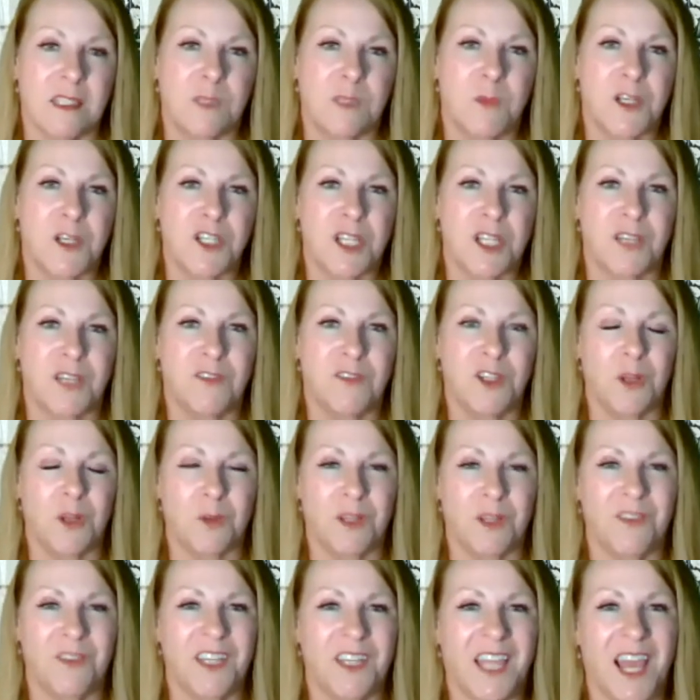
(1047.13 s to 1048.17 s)
especially if you
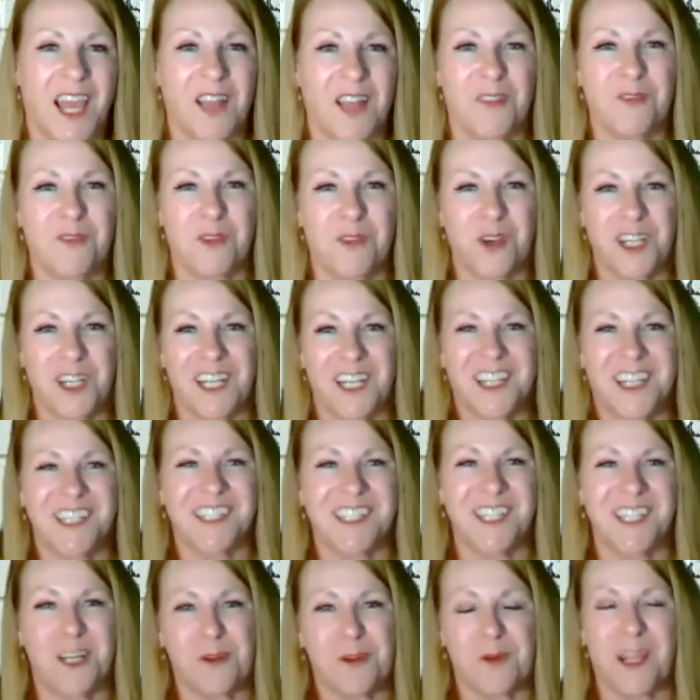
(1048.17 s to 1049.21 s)
don't live in California,
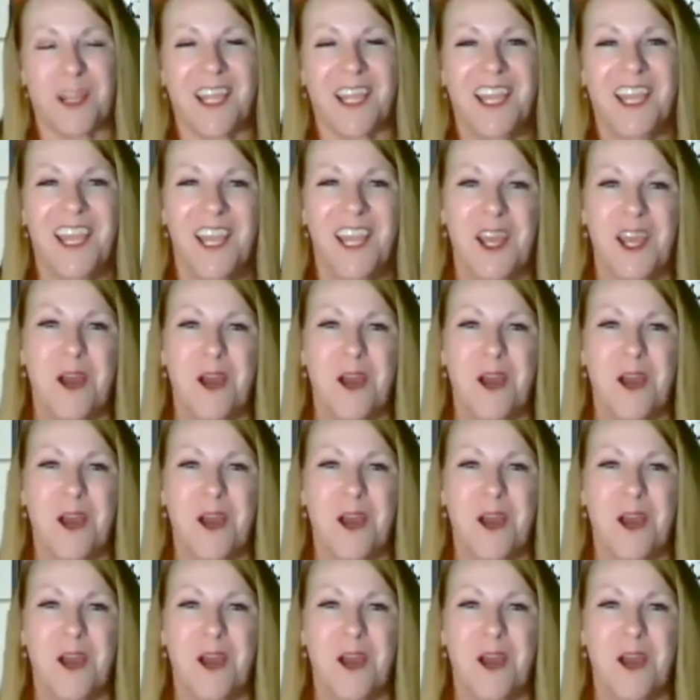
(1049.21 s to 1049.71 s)
because here we